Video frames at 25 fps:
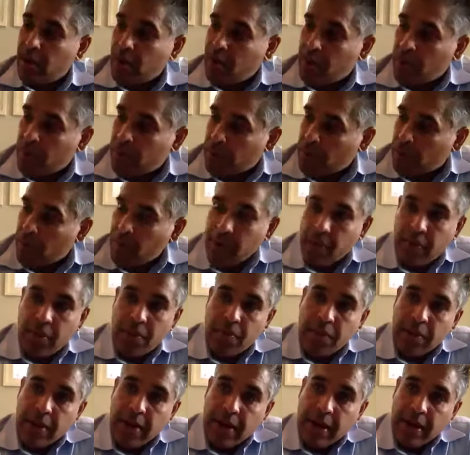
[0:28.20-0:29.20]
would be one of
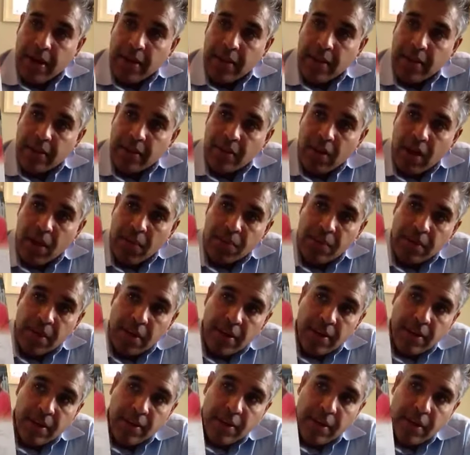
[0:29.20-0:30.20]
them. Uh, the top
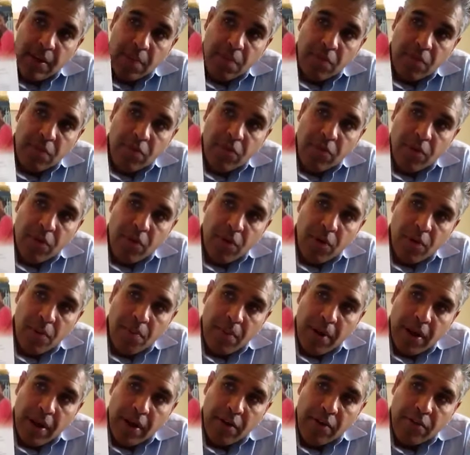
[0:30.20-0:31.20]
10 tips for
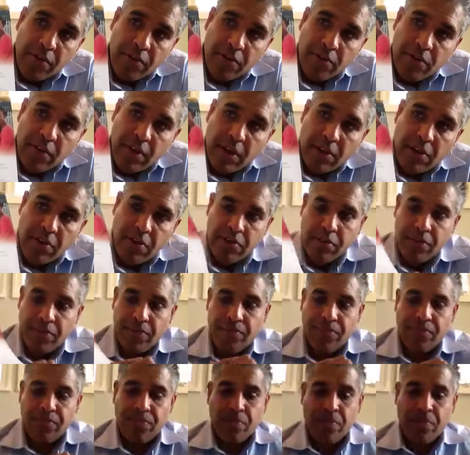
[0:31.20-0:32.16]
buyers and sellers.